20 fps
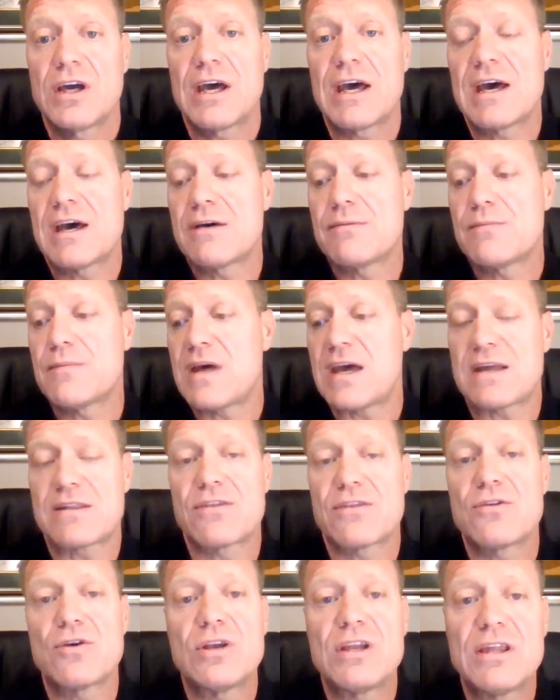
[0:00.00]

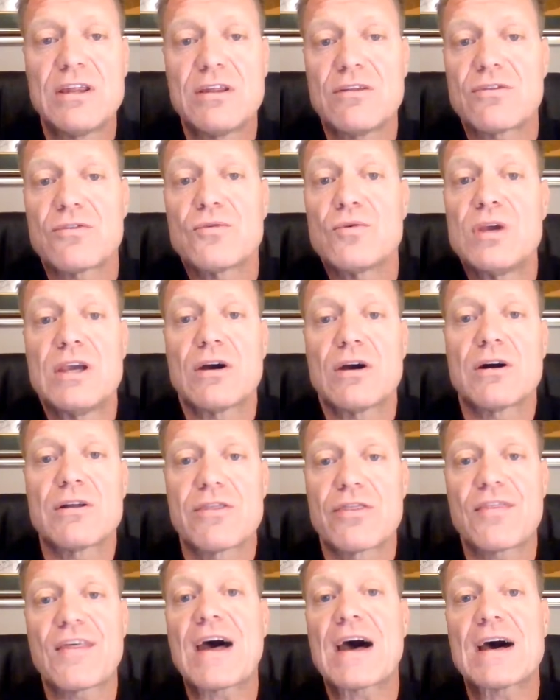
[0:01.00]
at
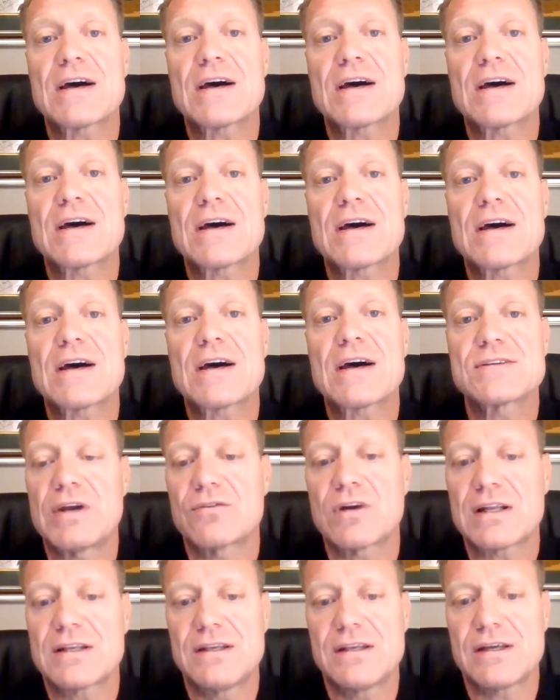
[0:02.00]
33,000 Rand
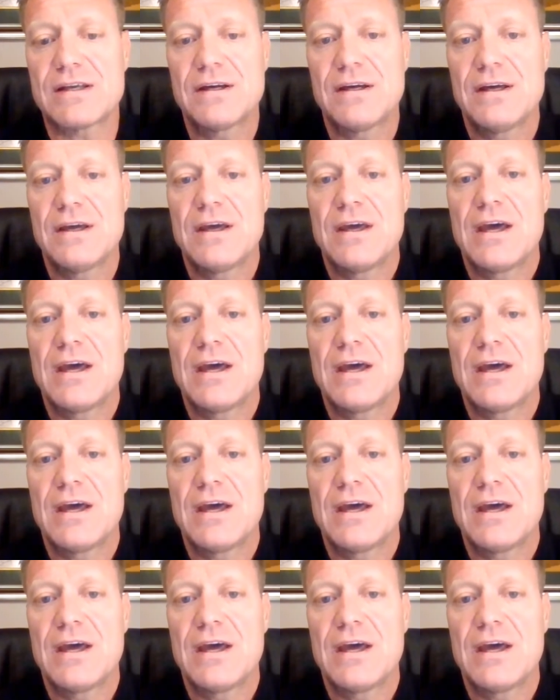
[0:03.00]
right now.